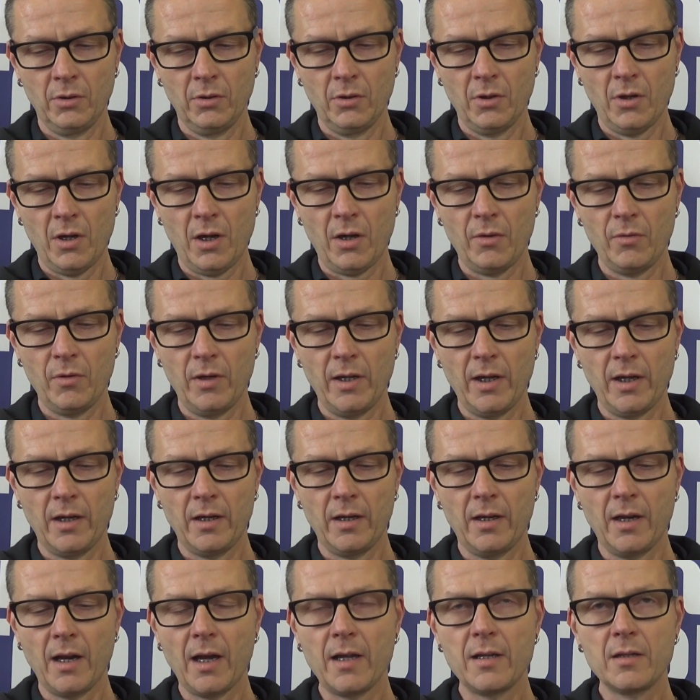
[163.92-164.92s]
How late at
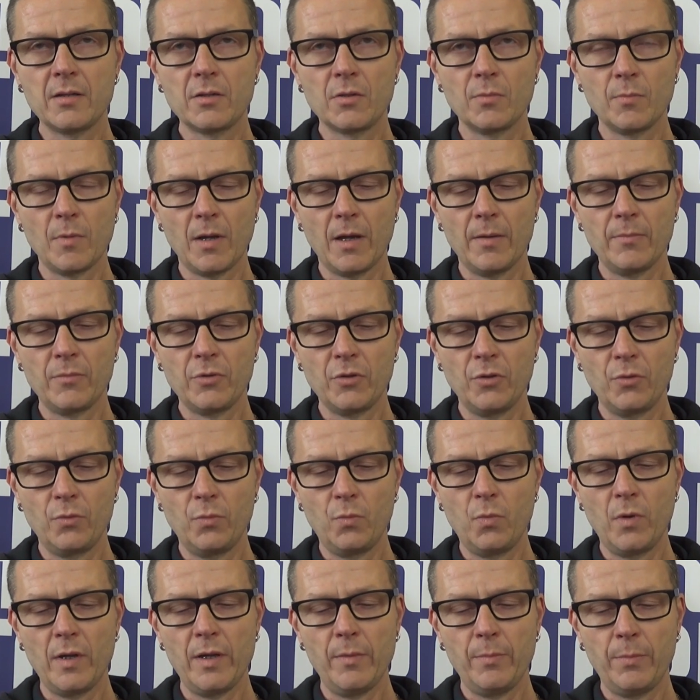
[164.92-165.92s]
night sometimes you'd
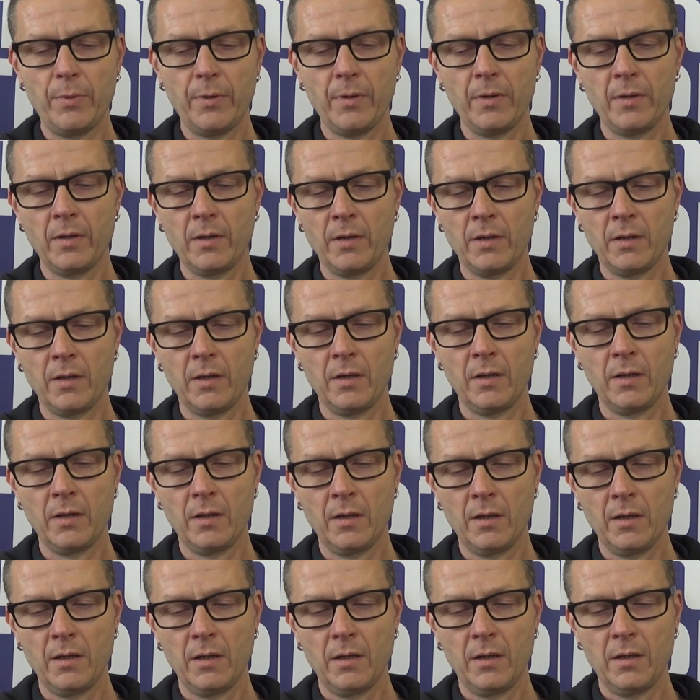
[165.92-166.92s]
weep.
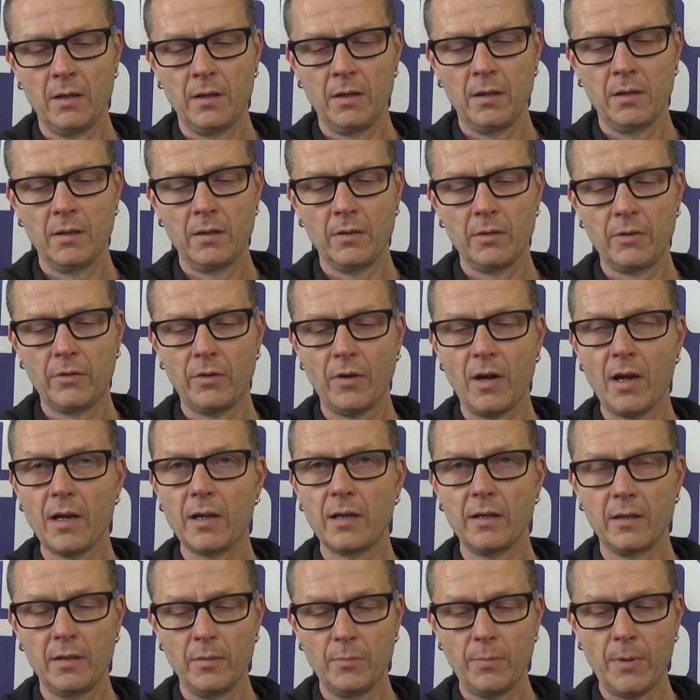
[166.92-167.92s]
The crack
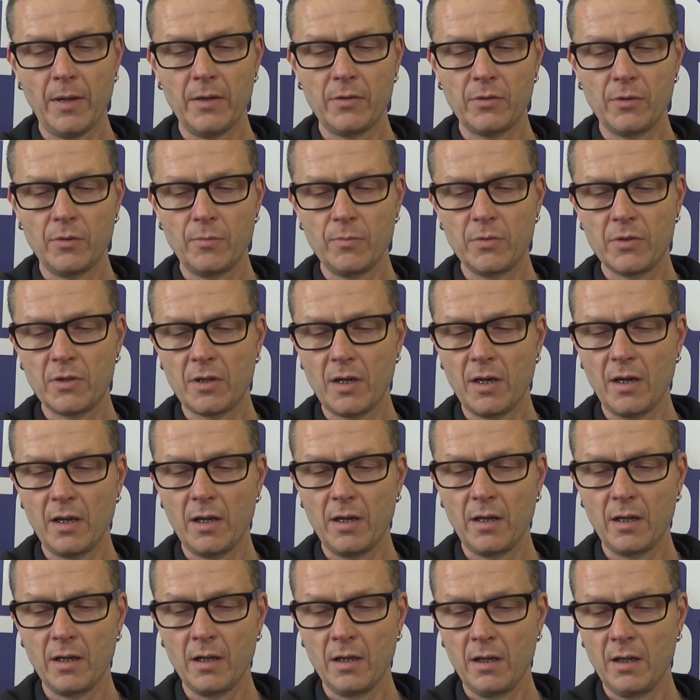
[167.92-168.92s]
in the bedroom
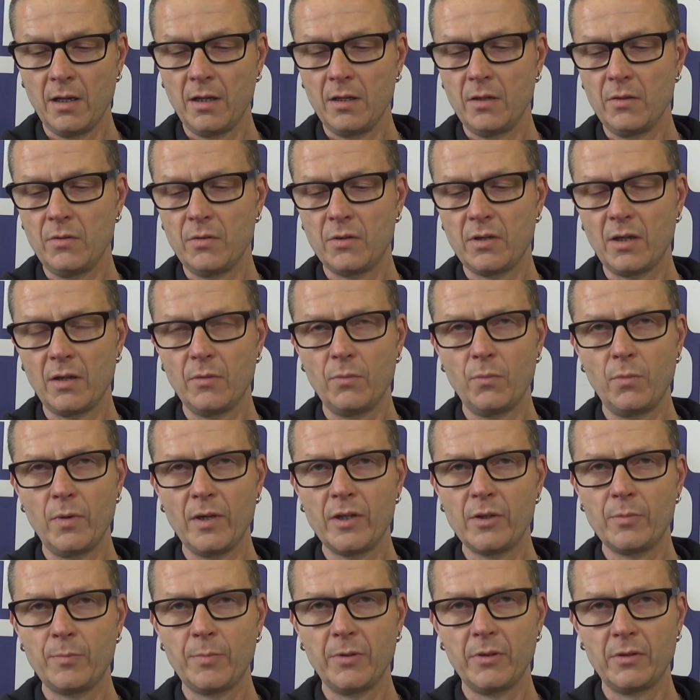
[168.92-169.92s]
ceiling, you said,
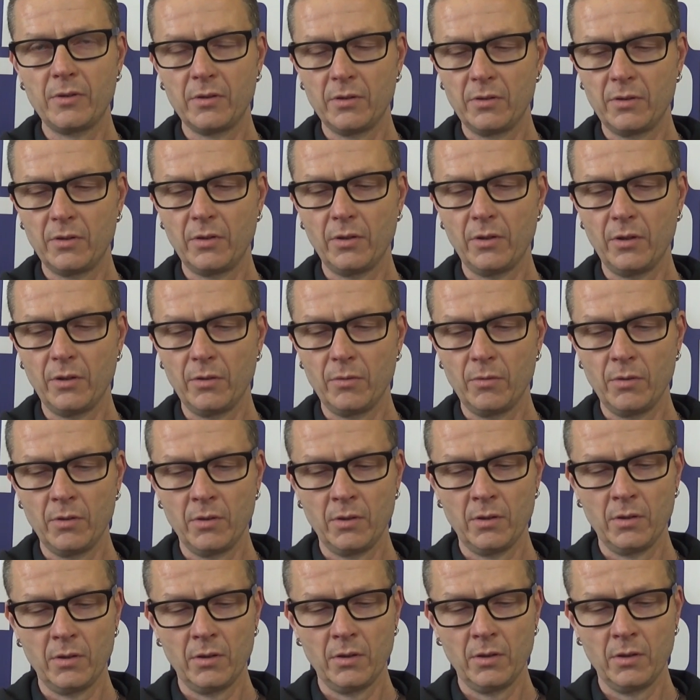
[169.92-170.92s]
whispered to you,
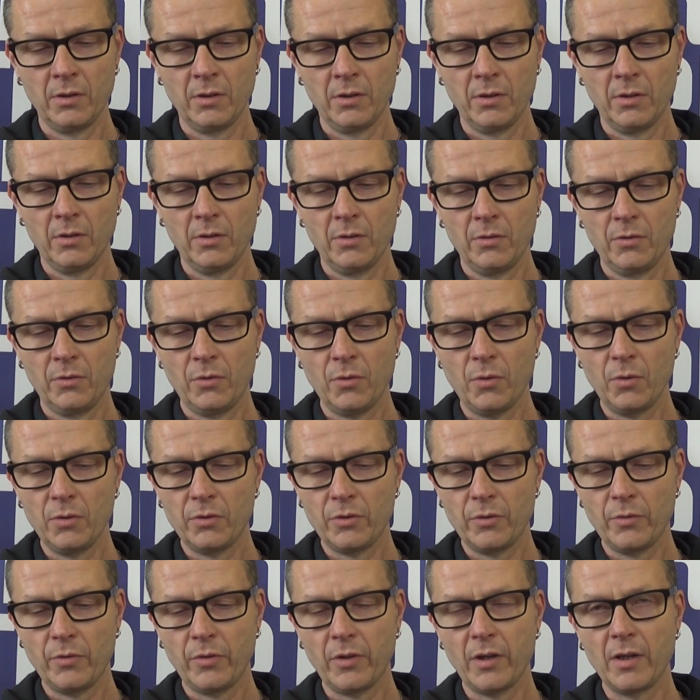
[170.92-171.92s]
told
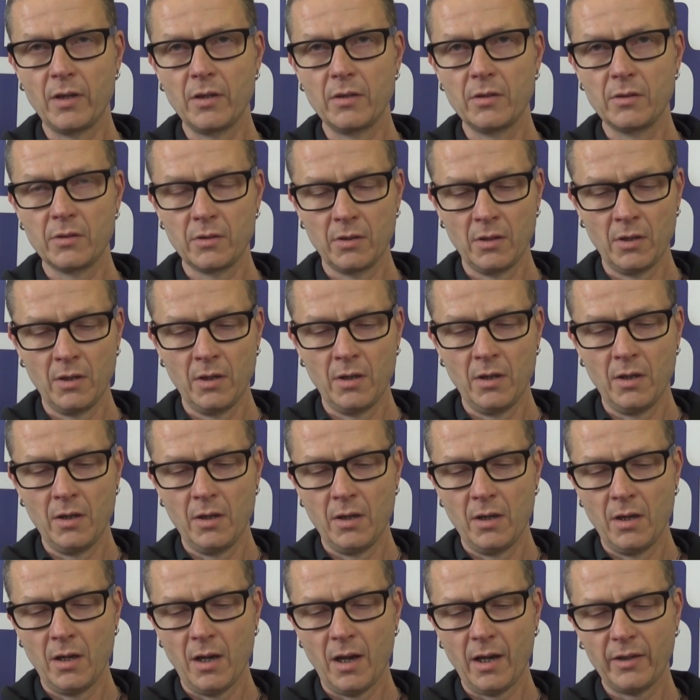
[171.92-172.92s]
you things,
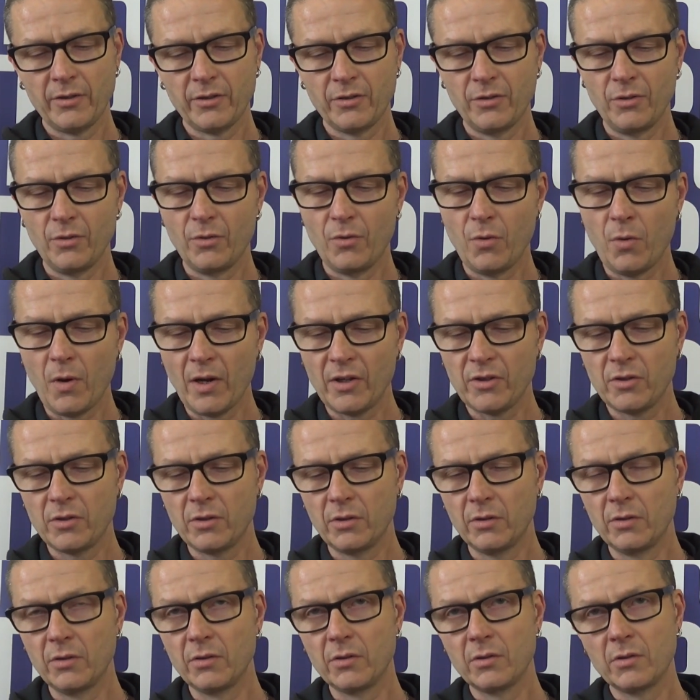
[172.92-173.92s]
asked you
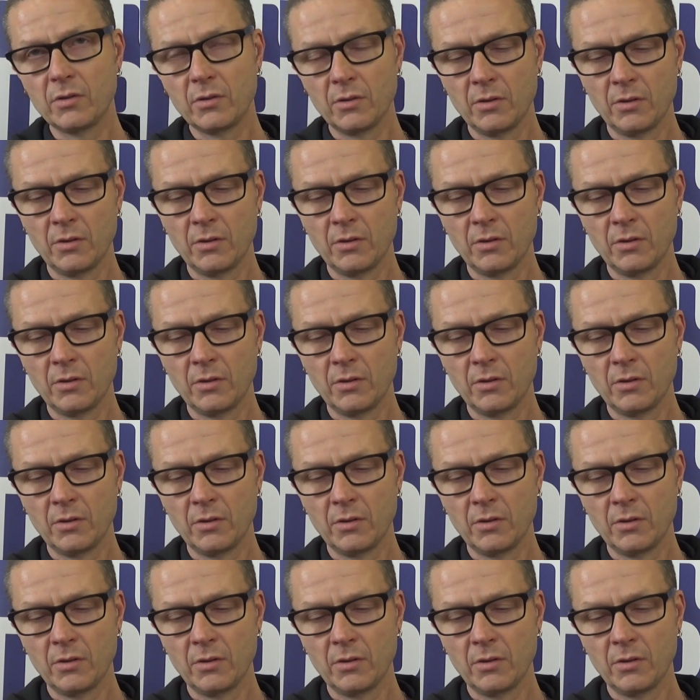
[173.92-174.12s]
questions.